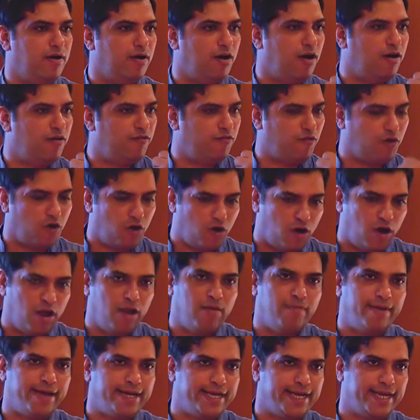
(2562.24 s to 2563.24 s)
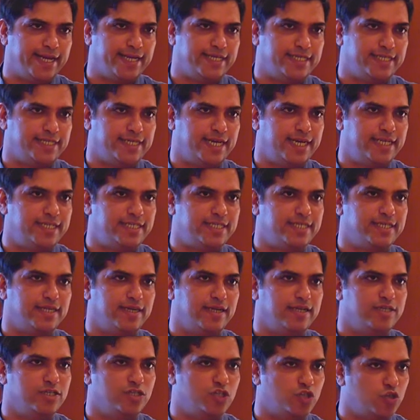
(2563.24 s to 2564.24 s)
of all my data sets
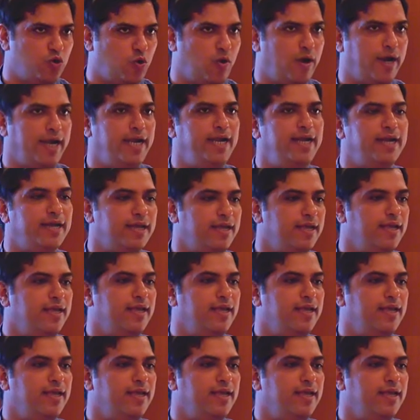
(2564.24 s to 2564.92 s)
joined